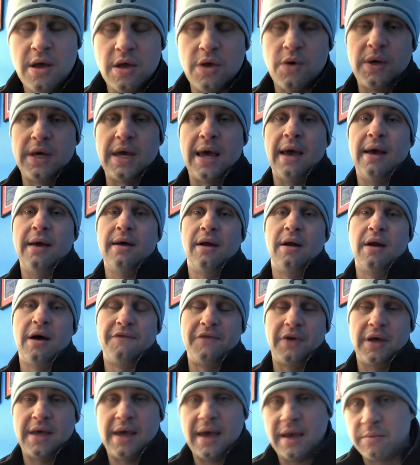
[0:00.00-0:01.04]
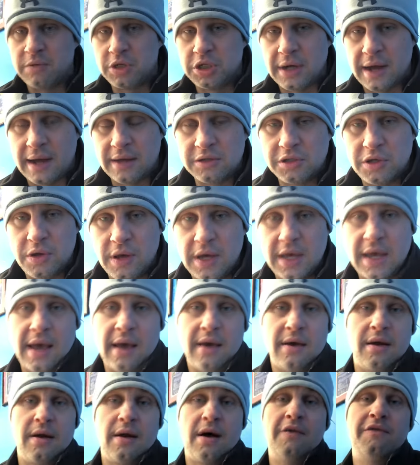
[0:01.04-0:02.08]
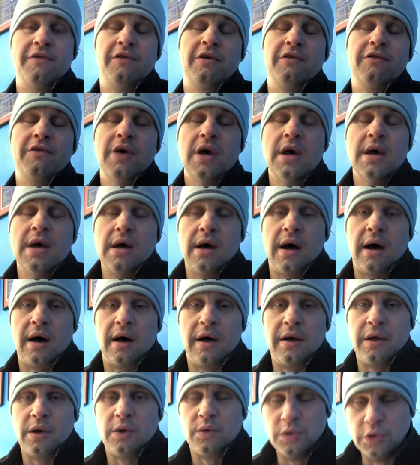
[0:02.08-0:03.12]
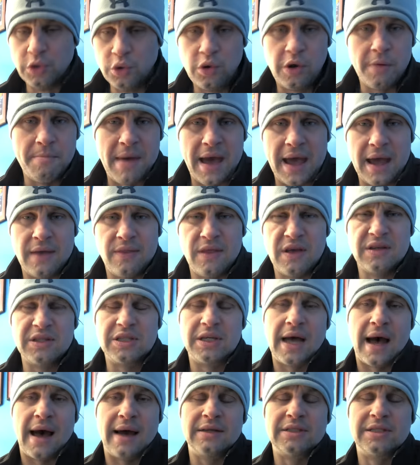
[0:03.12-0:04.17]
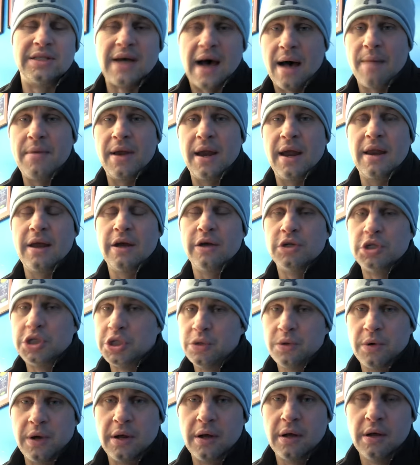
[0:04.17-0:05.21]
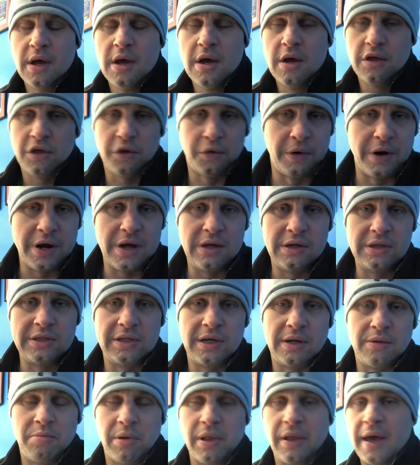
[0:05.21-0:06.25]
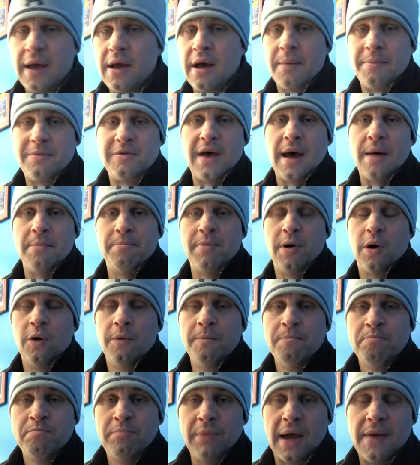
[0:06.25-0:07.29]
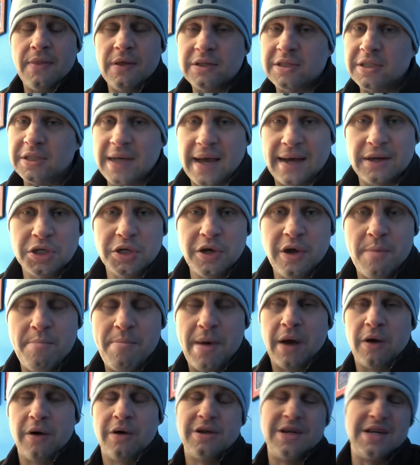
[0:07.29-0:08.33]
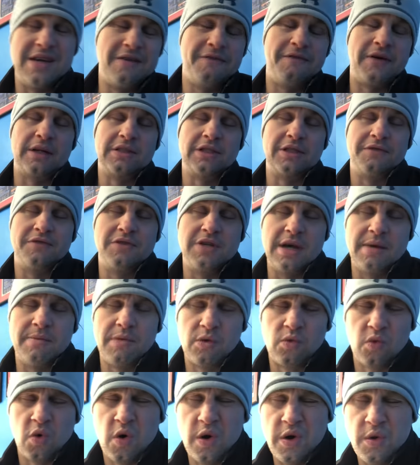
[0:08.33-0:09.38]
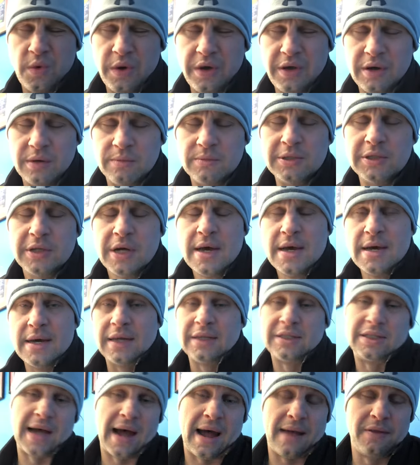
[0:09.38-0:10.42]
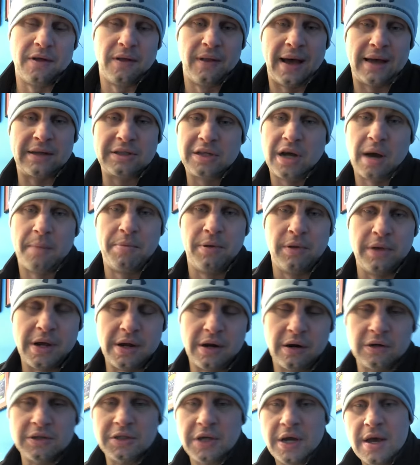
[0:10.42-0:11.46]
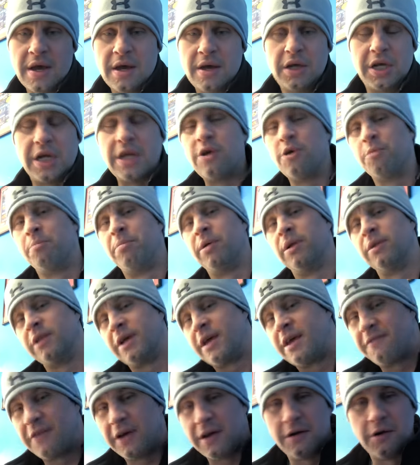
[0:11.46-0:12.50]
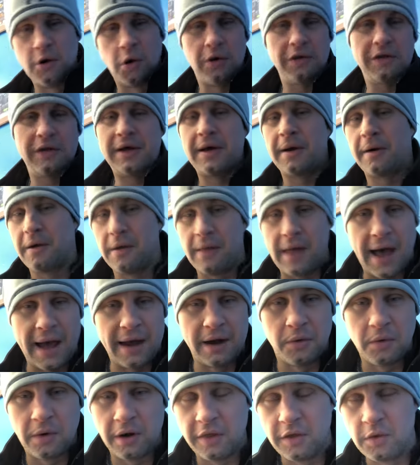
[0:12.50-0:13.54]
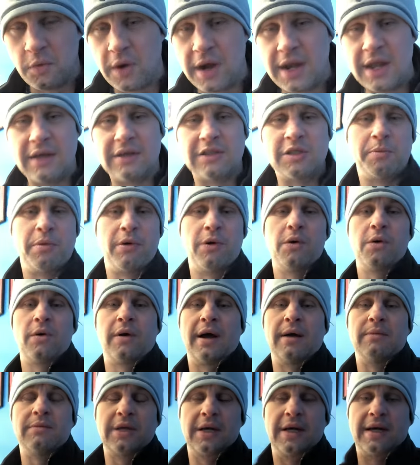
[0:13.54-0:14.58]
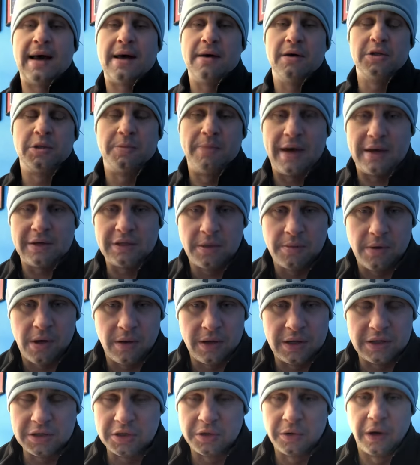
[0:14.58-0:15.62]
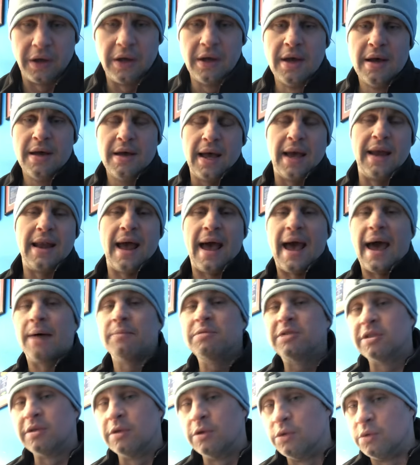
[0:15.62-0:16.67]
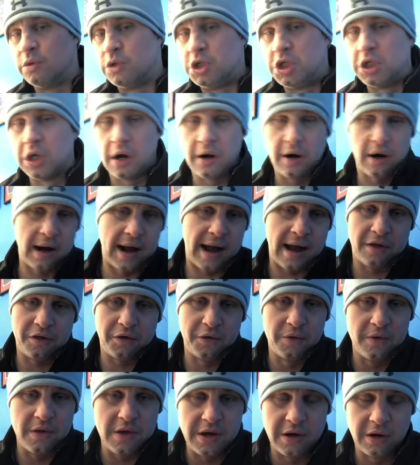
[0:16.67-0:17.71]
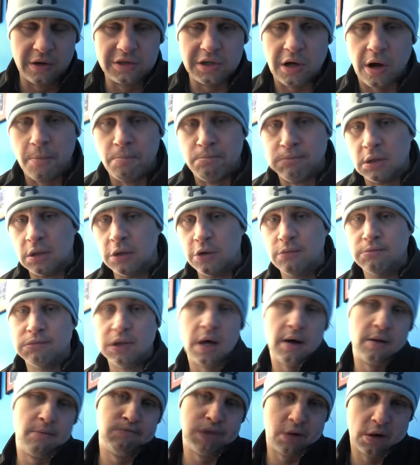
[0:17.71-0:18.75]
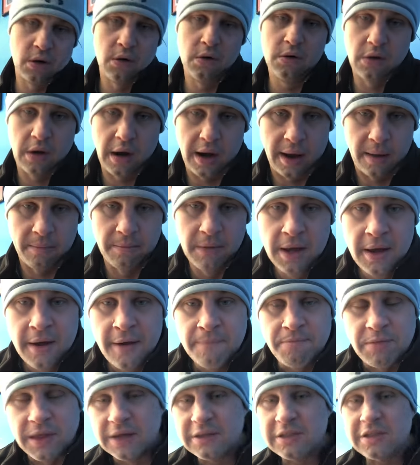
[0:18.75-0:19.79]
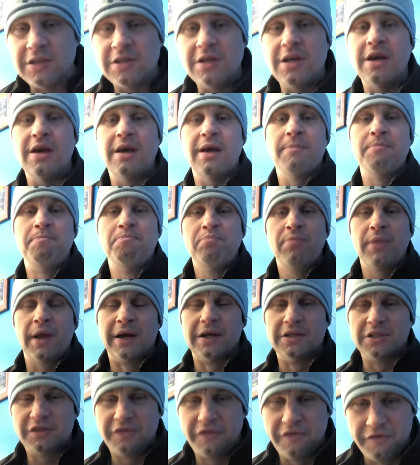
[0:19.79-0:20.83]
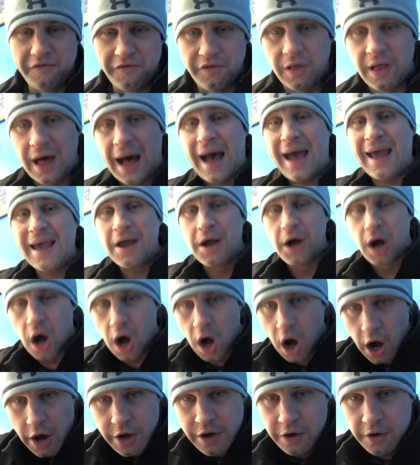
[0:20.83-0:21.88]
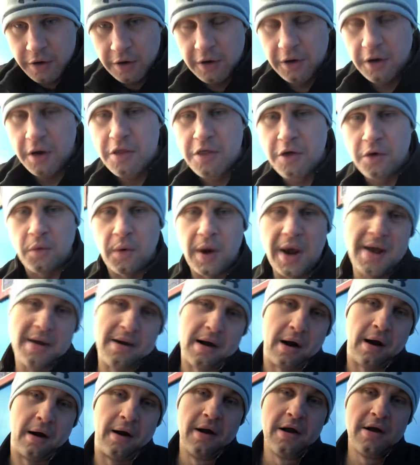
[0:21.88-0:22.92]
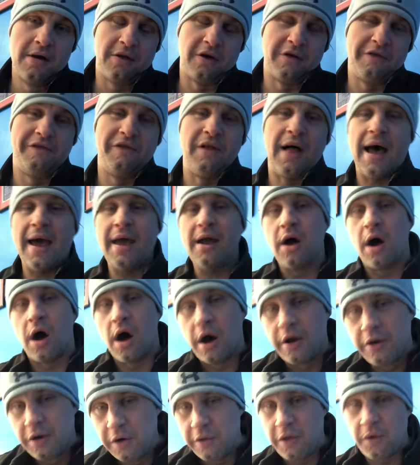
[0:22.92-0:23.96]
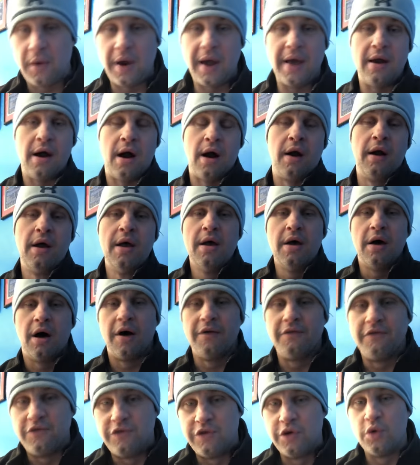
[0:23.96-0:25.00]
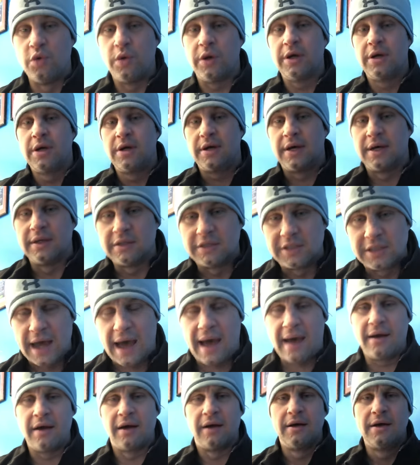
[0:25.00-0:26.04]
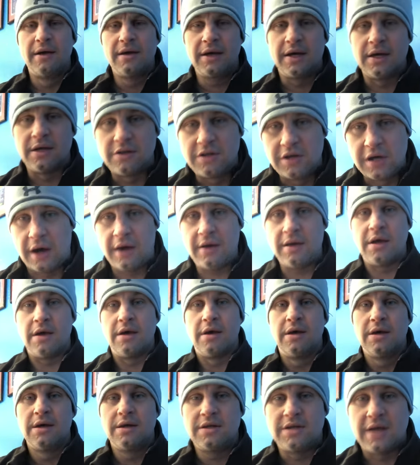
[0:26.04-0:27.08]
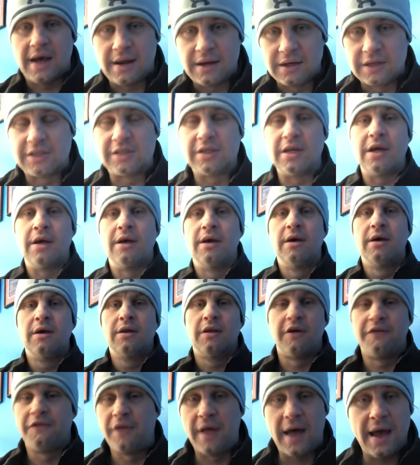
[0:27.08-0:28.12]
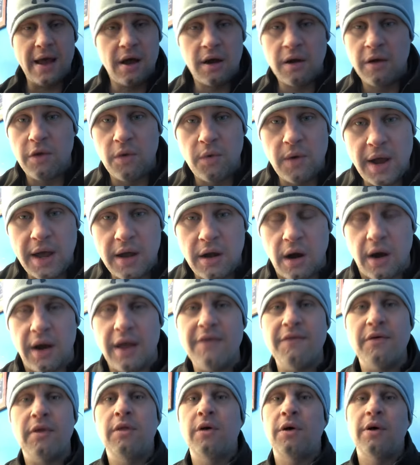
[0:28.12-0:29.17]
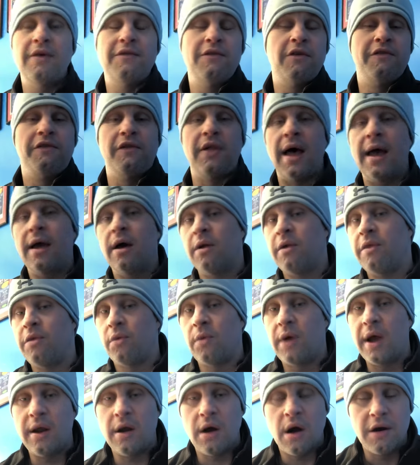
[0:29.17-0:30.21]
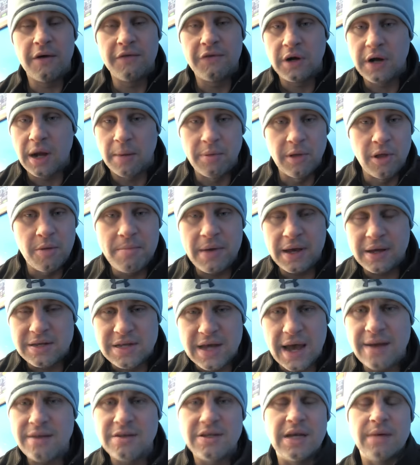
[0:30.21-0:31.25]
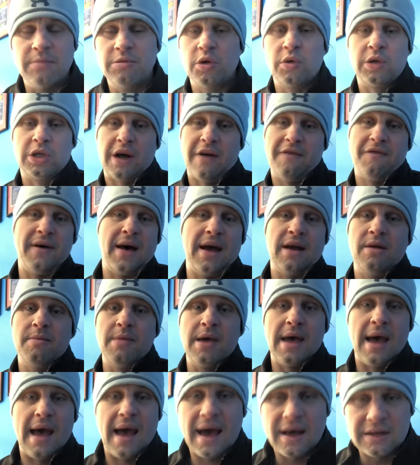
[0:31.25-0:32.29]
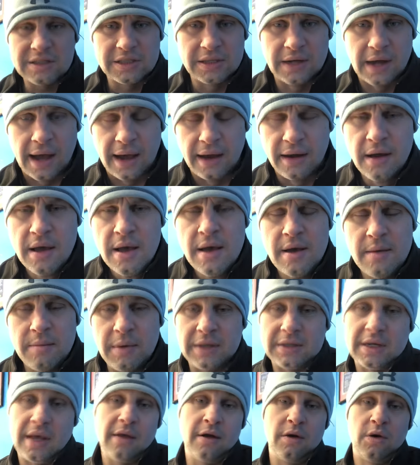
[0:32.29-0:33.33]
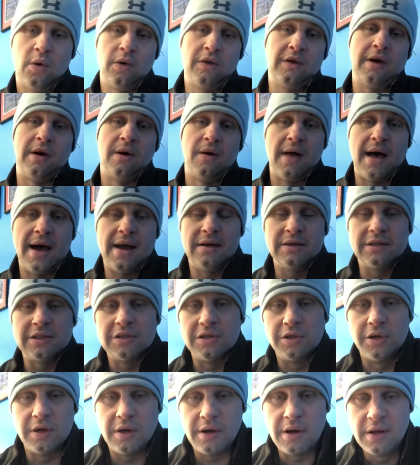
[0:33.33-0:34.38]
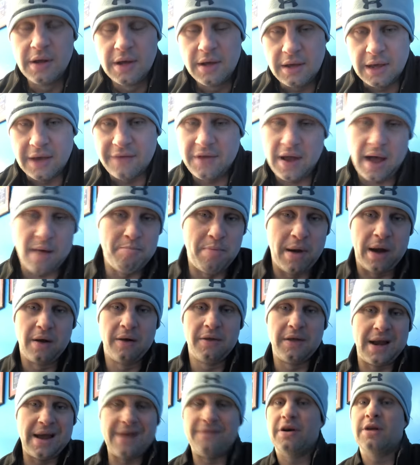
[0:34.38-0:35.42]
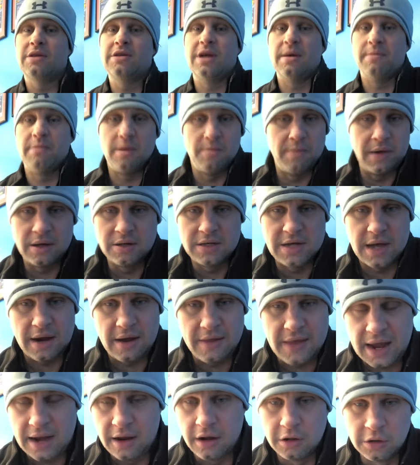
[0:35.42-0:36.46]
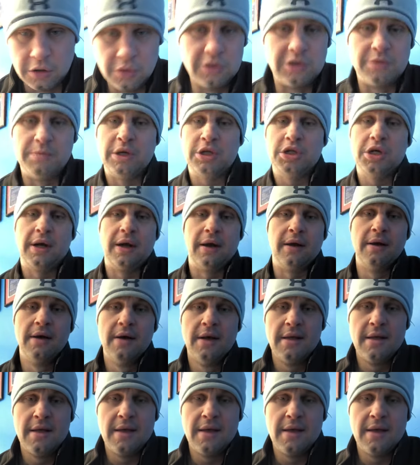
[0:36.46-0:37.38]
You can't get enough of Cam Johnson. You can't get enough of Luke May and these guys dominating and shooting threes and playing up tempo. And this is actually a better defensive team than Roy Williams has had the last couple of years. Can you believe it? North Carolina, one of the winningest programs in college basketball history, an absolute juggernaut through the years, a blue blood program. This team is flying under the radar. They're flying under the radar of Duke, Gonzaga, Kentucky, Tennessee. They're flying under the radar. They're even flying under the radar of a couple of Big Ten teams, which I find to be asinine because I think North Carolina is as good, if not better, than every team in the Big Ten, and that includes Michigan